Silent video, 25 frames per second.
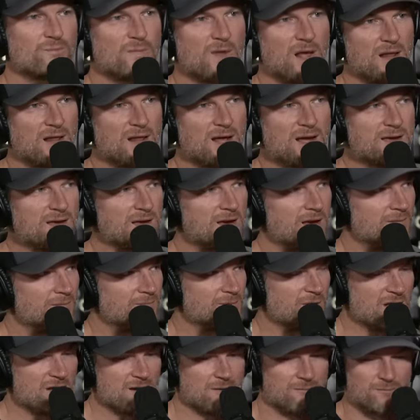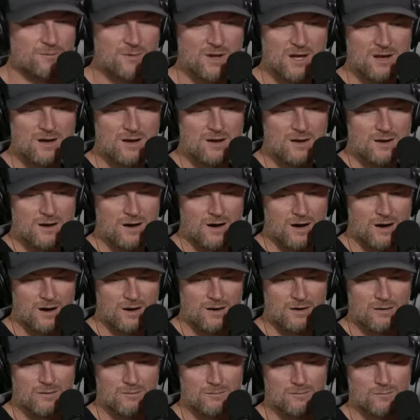That I like amazing. That.
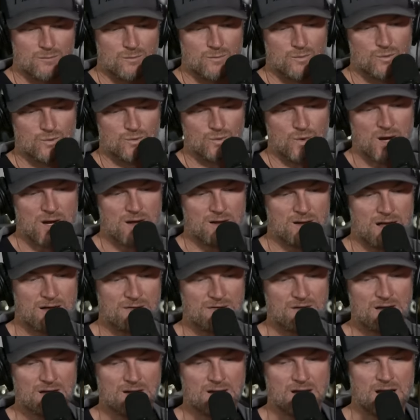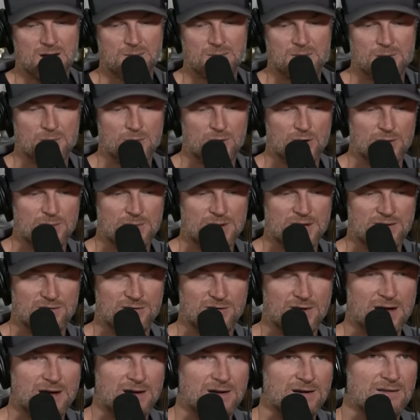Yeah. Well, I think a lot of people are going to be
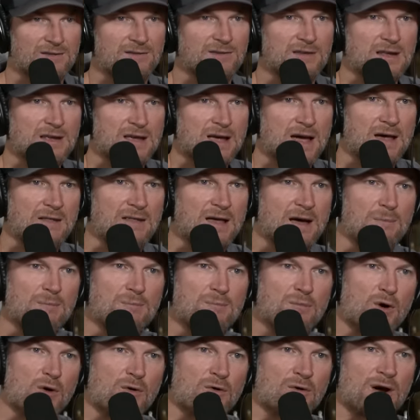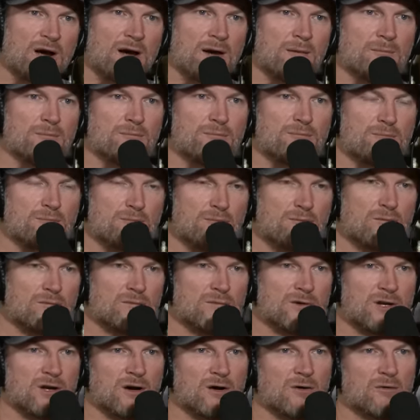excited to see how that program,
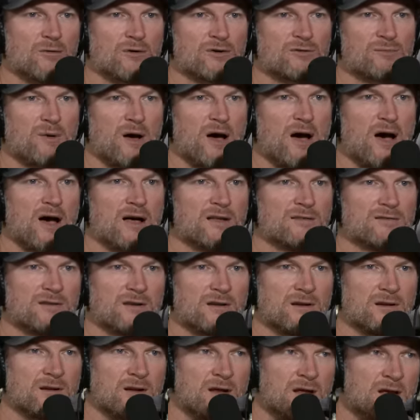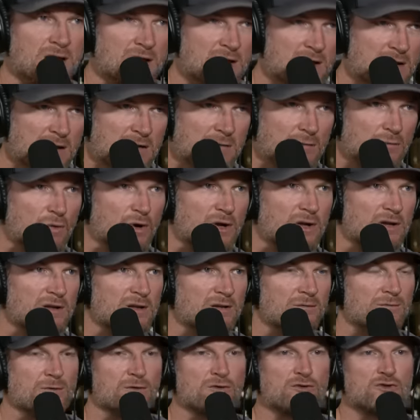you know, responds and what a
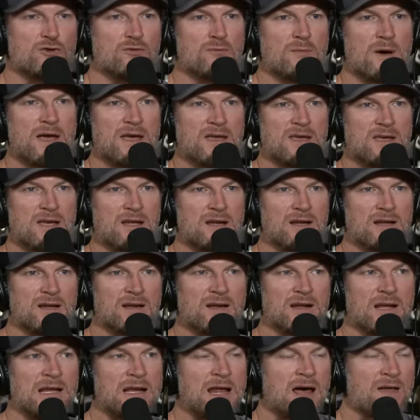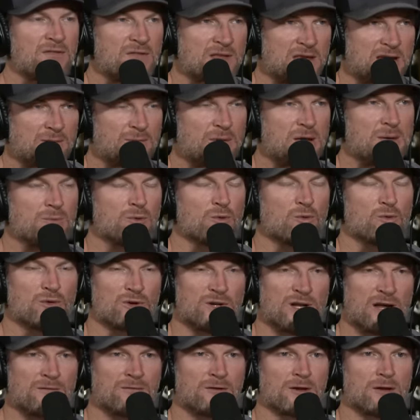difference you make in it. And I think people will
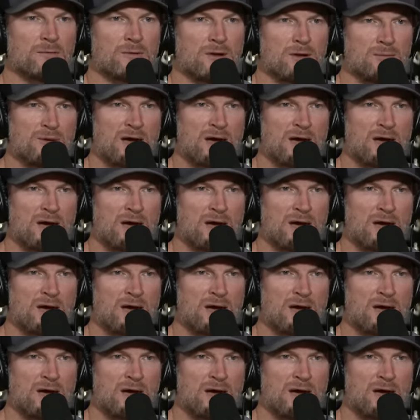definitely be